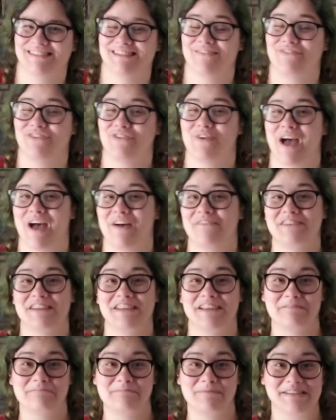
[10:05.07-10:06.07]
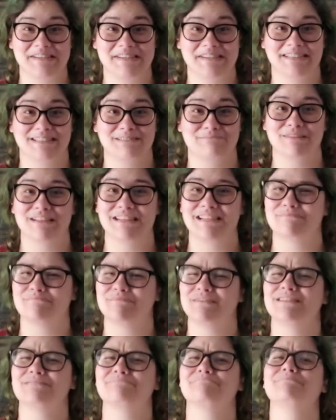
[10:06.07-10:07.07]
If you have any opinions, please,
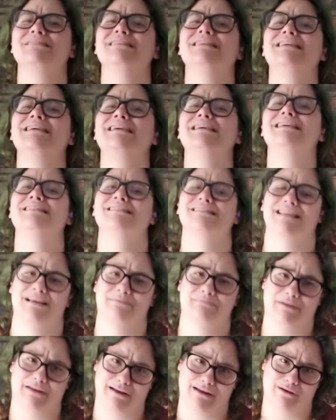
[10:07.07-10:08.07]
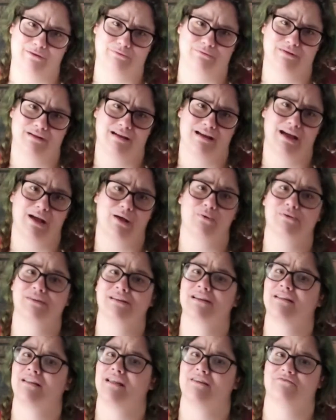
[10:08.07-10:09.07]
please, please let me know. I would
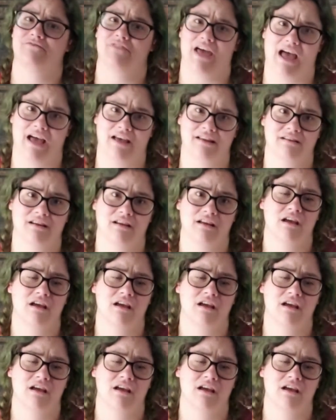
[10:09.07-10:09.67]
love that.